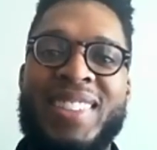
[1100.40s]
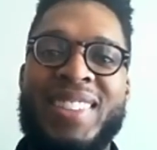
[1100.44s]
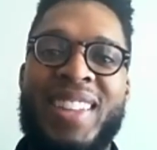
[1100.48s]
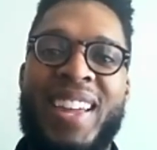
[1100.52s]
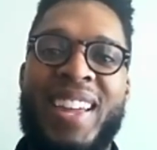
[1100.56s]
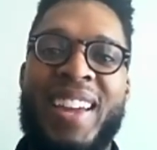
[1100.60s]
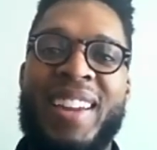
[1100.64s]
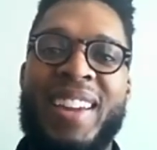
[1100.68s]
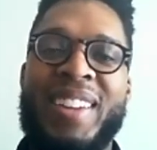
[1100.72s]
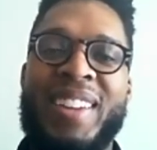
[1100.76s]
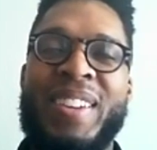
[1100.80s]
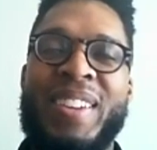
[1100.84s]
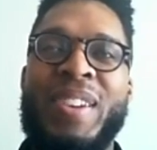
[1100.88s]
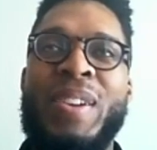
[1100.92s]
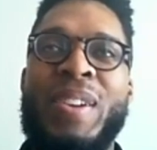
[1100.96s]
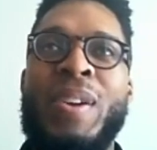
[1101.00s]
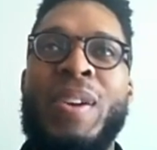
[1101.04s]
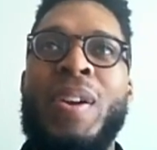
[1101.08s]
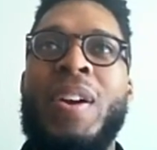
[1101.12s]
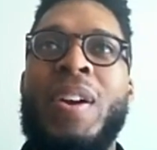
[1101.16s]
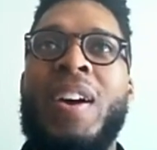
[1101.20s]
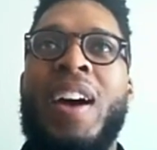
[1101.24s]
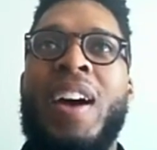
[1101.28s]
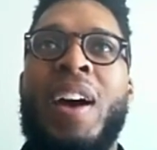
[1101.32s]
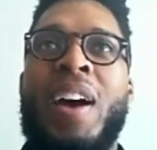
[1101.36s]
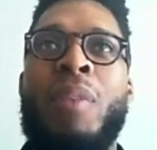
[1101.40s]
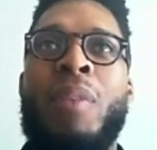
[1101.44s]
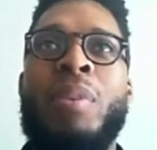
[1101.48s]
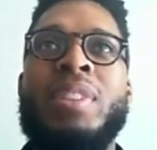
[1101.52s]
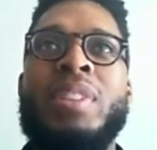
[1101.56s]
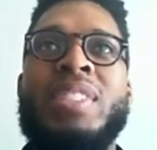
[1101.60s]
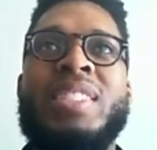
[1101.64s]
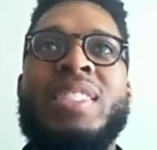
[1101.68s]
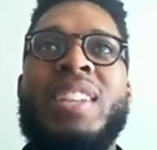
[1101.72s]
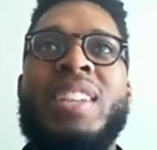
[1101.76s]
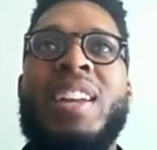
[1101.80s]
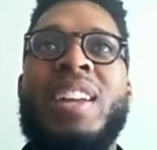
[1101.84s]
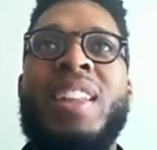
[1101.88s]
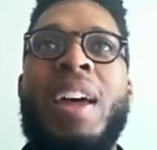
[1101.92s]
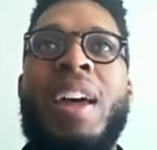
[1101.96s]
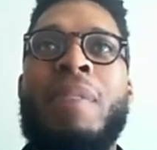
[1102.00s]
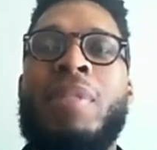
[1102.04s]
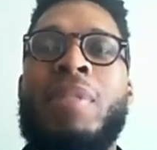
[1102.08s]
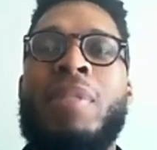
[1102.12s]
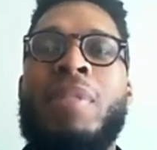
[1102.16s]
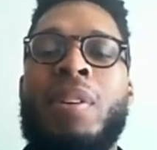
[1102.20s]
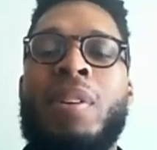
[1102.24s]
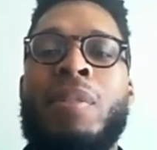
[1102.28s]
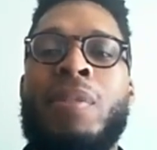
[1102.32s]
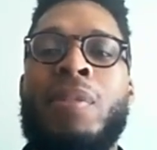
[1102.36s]
Like I went to South
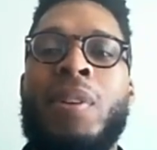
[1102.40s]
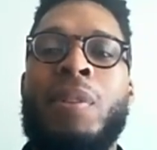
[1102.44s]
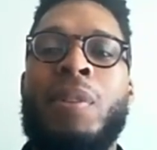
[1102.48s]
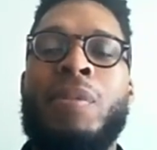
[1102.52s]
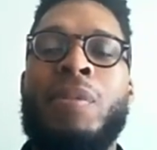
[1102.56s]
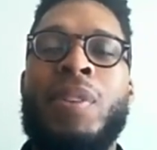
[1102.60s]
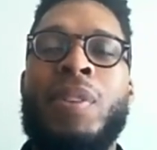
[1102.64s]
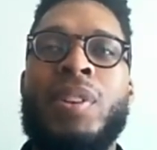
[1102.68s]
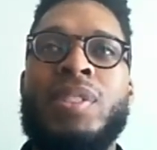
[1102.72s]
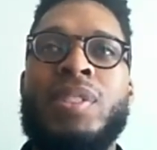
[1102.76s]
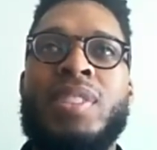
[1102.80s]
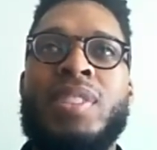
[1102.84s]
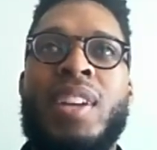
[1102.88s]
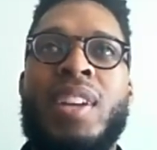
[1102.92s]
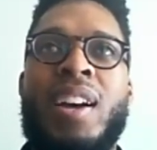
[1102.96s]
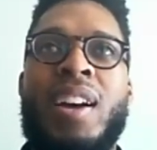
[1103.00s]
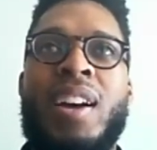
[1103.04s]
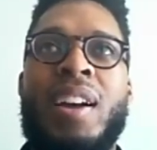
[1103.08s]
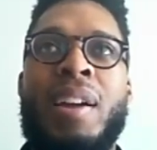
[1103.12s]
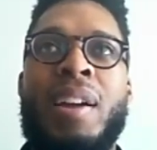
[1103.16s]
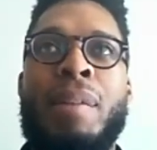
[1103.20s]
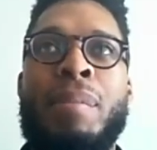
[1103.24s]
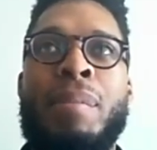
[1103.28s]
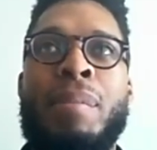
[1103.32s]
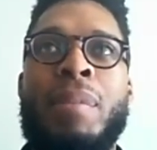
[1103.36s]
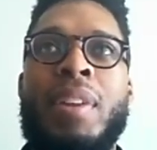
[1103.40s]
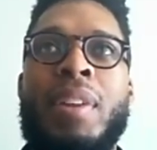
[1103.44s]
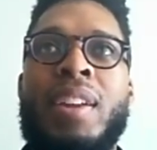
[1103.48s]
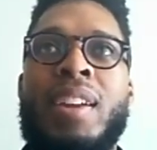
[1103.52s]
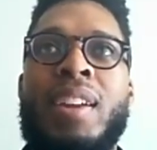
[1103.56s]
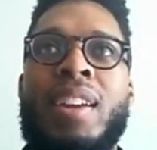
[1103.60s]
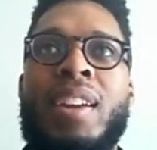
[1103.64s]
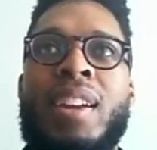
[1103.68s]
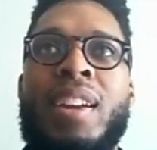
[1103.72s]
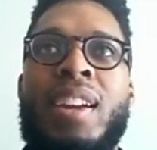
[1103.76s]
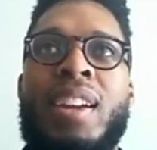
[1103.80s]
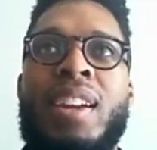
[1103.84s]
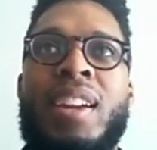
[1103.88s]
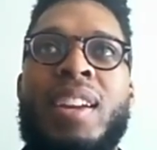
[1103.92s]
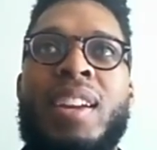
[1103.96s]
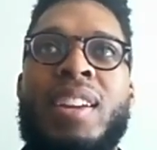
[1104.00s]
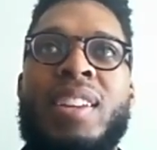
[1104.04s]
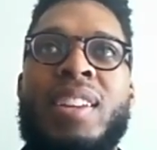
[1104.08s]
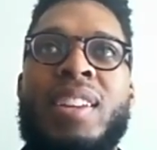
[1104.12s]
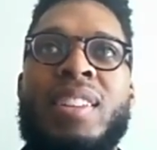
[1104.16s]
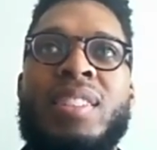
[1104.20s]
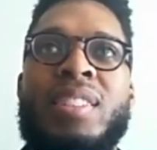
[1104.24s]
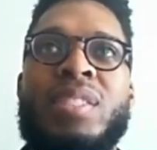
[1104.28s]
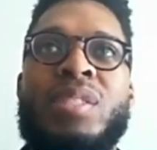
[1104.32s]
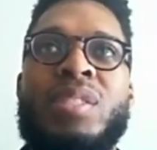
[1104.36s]
Africa for the first time
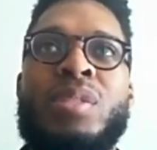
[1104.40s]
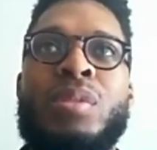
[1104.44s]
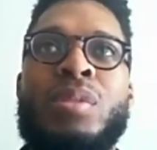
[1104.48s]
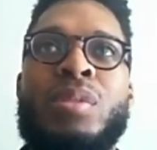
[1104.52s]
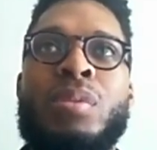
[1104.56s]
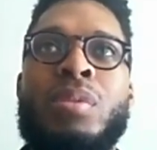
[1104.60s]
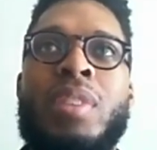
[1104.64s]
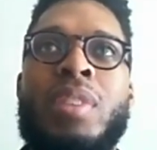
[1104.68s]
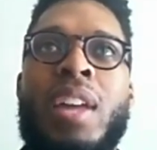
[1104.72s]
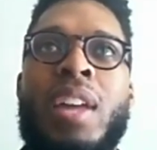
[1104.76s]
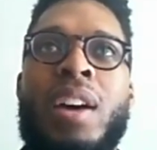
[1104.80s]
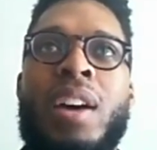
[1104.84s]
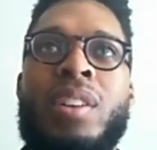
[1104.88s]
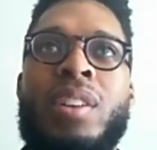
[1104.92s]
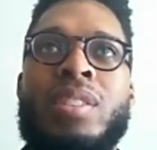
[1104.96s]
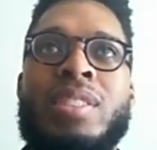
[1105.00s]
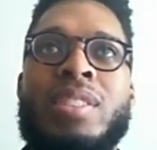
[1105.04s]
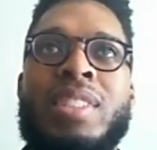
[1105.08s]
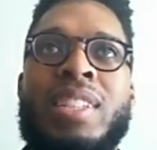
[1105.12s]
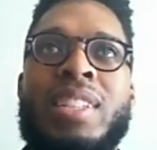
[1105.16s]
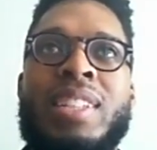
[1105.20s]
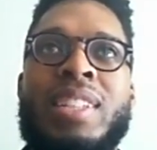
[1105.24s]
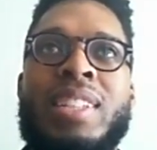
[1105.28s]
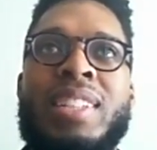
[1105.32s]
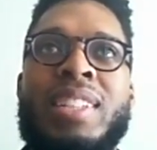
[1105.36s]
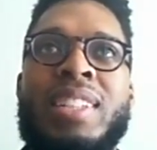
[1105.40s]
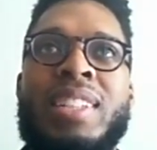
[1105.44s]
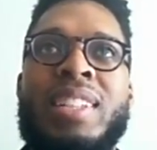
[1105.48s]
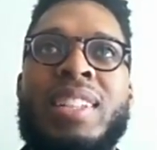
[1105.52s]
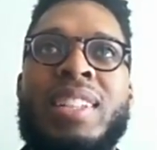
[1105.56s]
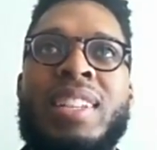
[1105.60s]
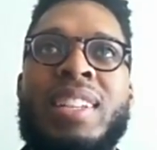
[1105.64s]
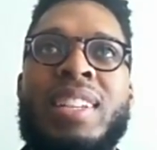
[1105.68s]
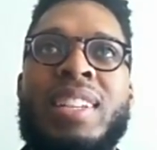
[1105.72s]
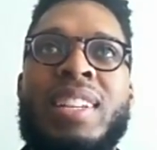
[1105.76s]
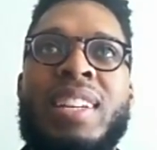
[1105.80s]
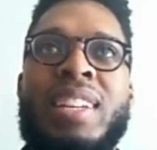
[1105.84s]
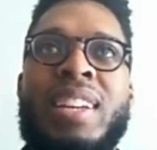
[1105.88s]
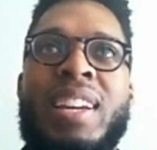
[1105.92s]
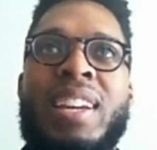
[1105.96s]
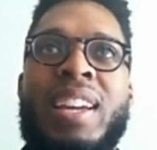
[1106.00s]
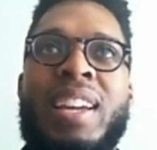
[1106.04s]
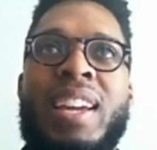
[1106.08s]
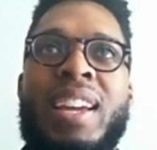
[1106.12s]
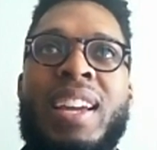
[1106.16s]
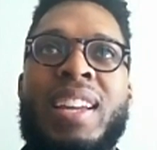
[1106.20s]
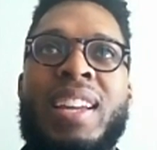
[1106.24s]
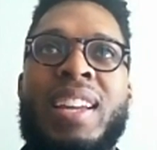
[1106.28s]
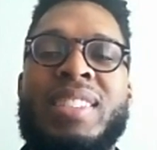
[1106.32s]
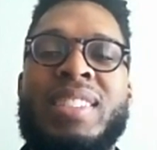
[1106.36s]
in
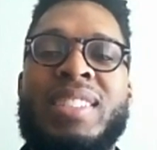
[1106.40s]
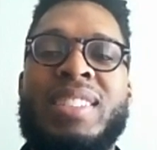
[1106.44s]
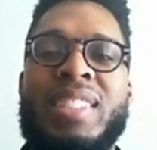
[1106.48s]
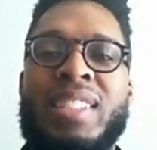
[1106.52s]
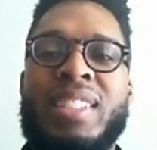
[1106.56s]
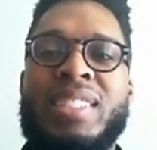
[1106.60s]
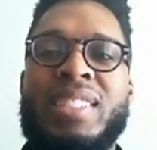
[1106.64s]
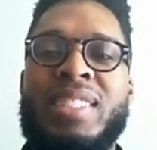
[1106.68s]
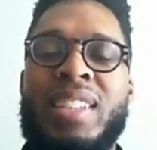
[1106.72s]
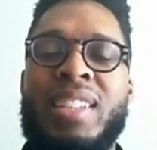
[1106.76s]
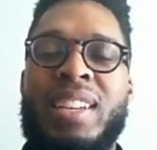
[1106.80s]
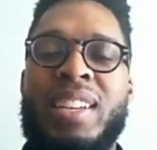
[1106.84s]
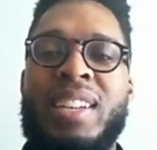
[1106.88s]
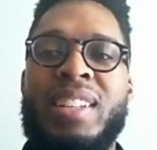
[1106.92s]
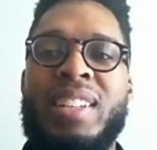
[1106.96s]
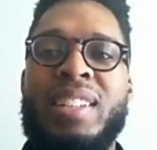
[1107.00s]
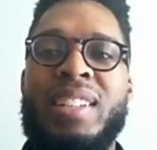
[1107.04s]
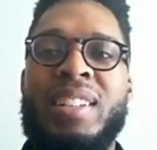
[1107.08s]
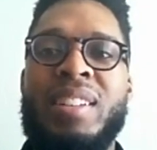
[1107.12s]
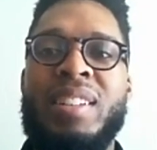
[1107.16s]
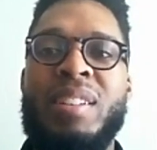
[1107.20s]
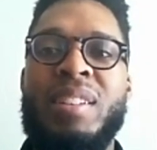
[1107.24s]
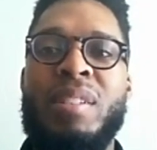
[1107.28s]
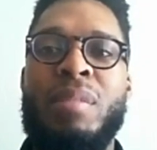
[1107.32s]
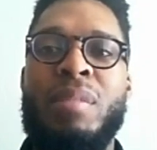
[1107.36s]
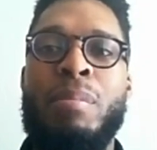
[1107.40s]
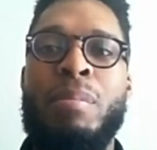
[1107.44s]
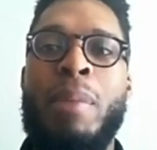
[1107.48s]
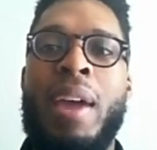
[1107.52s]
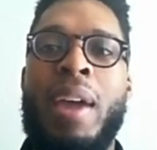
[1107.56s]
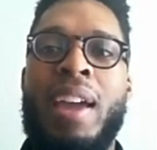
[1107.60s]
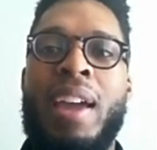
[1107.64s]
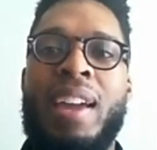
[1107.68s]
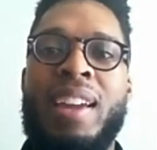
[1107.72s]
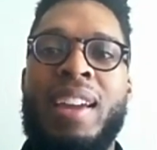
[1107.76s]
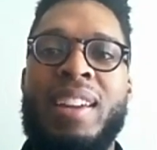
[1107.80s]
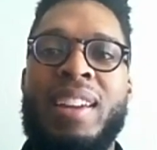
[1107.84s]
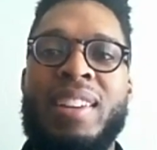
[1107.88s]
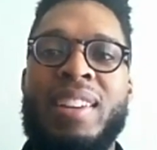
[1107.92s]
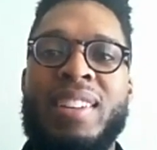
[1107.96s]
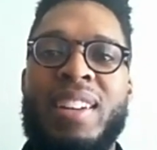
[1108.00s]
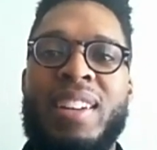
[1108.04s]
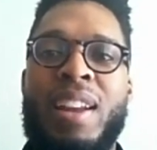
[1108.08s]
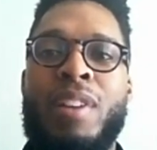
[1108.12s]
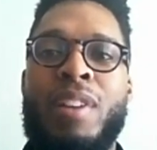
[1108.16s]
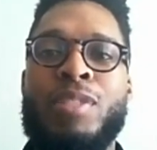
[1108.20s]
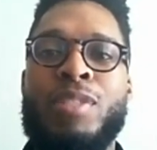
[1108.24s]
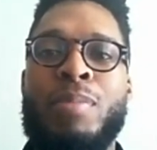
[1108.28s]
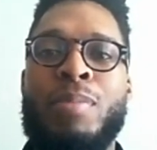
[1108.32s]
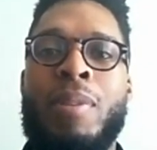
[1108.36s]
2016 May, and
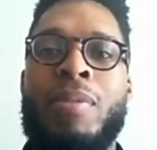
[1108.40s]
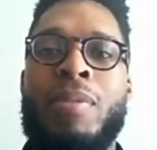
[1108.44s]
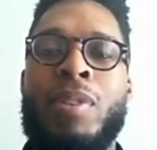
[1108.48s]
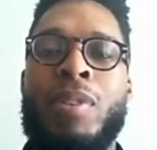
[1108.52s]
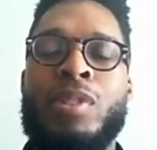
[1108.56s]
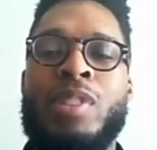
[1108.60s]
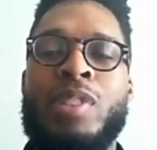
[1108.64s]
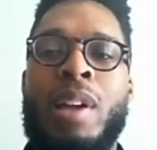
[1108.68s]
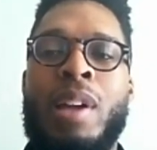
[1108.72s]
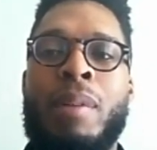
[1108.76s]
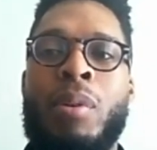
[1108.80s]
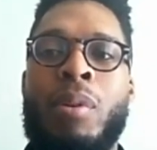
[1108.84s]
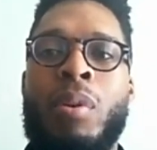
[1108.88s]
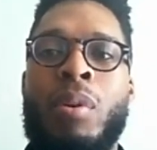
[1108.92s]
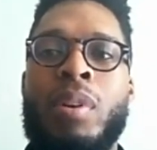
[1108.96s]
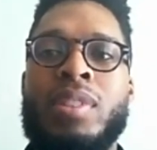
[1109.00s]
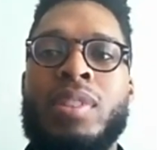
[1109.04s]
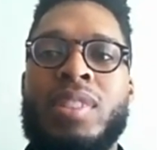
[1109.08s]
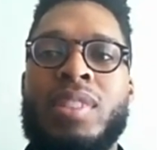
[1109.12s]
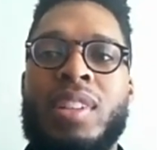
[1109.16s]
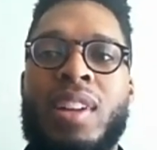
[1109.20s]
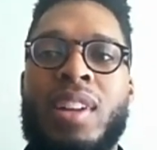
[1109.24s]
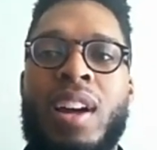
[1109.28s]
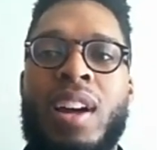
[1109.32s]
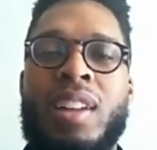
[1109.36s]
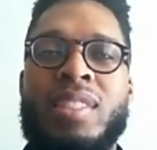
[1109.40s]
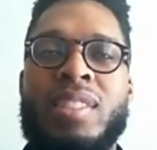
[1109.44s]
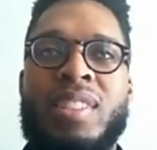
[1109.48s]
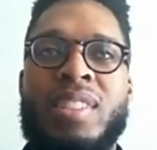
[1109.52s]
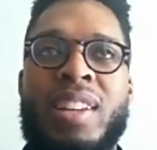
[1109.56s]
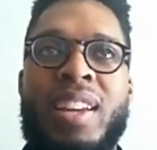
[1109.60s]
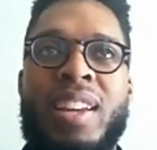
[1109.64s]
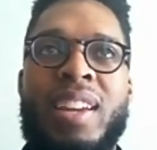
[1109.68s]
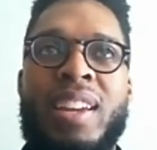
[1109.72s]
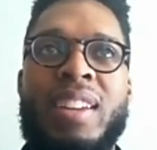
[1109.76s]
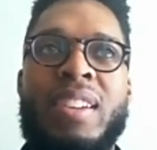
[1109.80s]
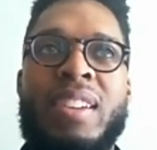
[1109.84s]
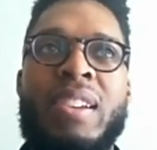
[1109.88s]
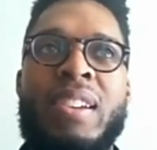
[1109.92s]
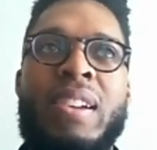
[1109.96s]
that was my first time going to the continent.